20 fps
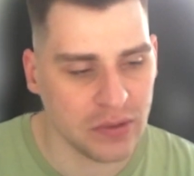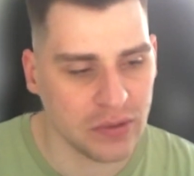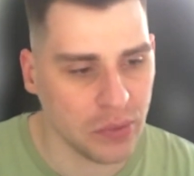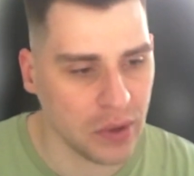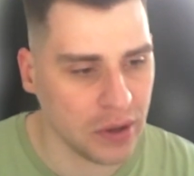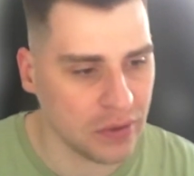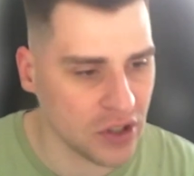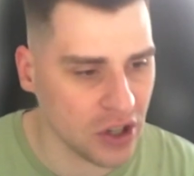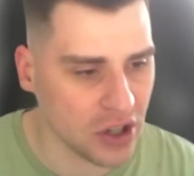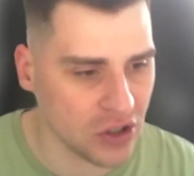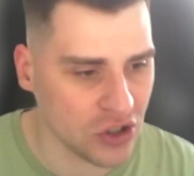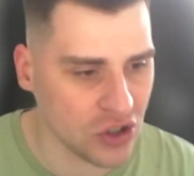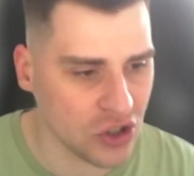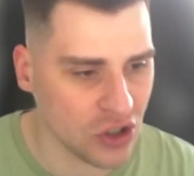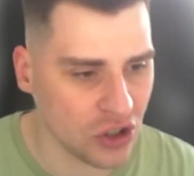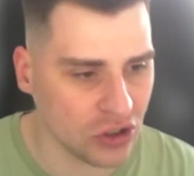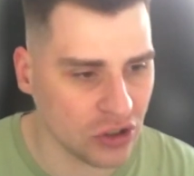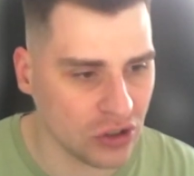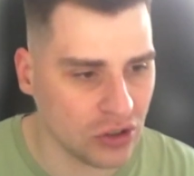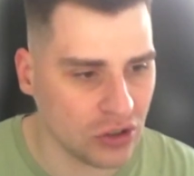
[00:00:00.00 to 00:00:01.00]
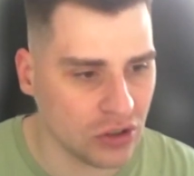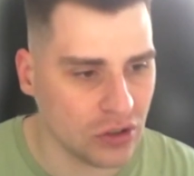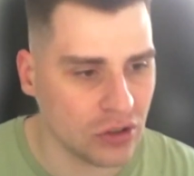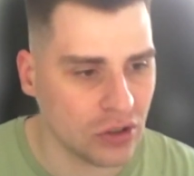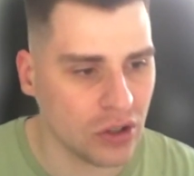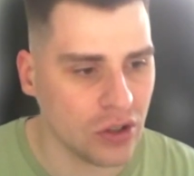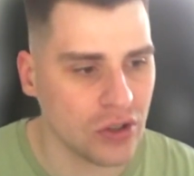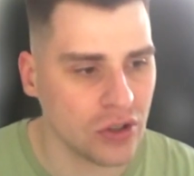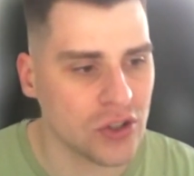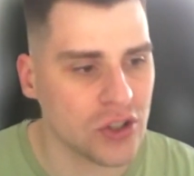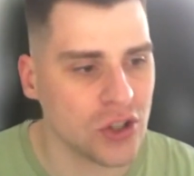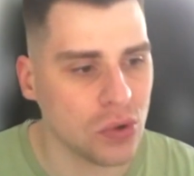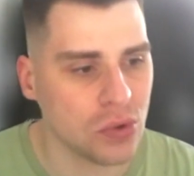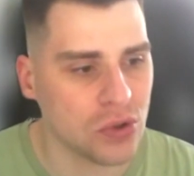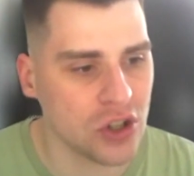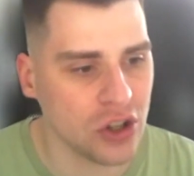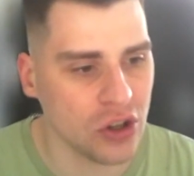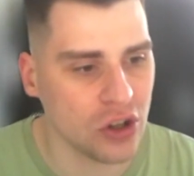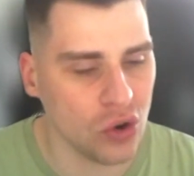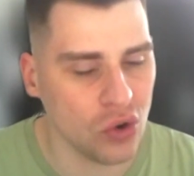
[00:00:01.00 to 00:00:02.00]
We've touched on consultant